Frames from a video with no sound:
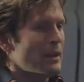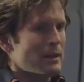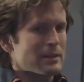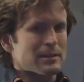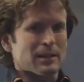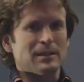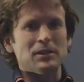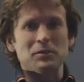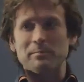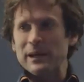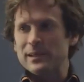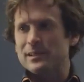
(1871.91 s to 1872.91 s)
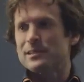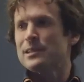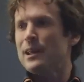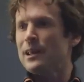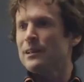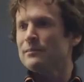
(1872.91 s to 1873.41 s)
It's like teaching pigs to
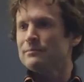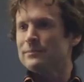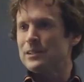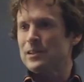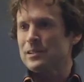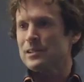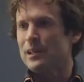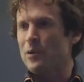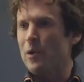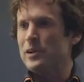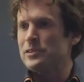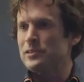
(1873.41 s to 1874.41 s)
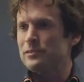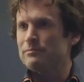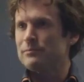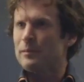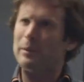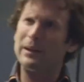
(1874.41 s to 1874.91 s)
sing, just annoys
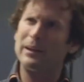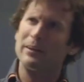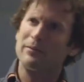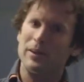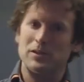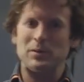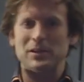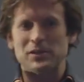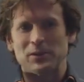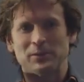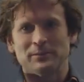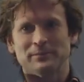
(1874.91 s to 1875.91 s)
the pig and frustrates you.